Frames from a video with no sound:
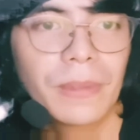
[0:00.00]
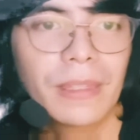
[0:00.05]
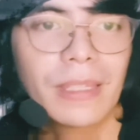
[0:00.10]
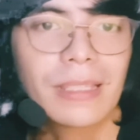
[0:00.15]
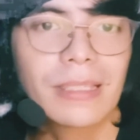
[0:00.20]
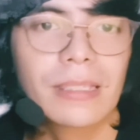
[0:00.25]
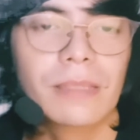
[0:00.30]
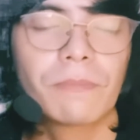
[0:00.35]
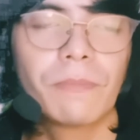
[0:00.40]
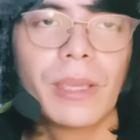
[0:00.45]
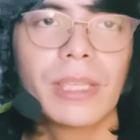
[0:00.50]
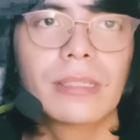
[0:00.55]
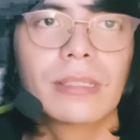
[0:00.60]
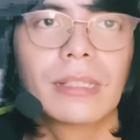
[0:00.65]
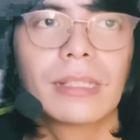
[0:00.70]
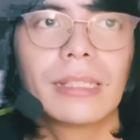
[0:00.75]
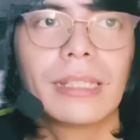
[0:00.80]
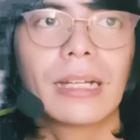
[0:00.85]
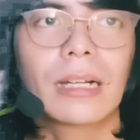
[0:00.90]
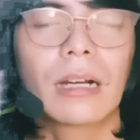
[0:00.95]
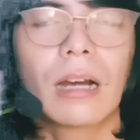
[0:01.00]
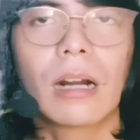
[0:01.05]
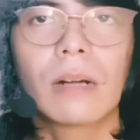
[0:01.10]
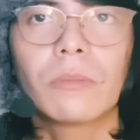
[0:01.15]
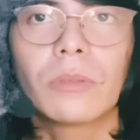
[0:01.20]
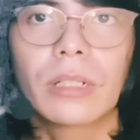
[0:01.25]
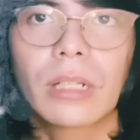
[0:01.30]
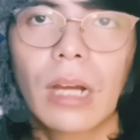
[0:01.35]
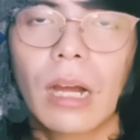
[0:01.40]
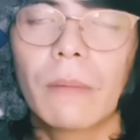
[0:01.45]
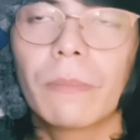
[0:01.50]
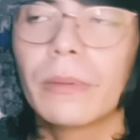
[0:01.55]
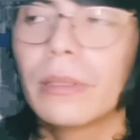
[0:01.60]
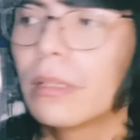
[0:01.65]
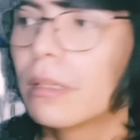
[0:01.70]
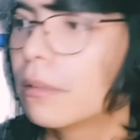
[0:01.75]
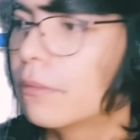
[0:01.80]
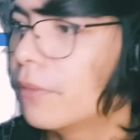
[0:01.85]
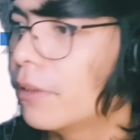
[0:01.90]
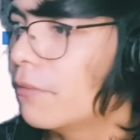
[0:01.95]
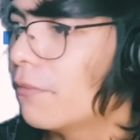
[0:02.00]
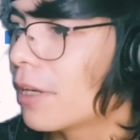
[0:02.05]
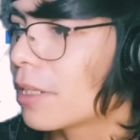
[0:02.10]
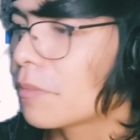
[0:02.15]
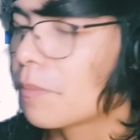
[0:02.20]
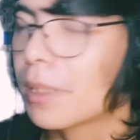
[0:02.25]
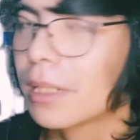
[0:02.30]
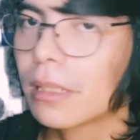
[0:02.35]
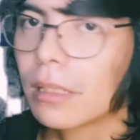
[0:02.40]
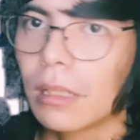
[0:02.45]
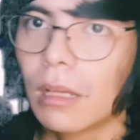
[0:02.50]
This is basically a carbon copy of investment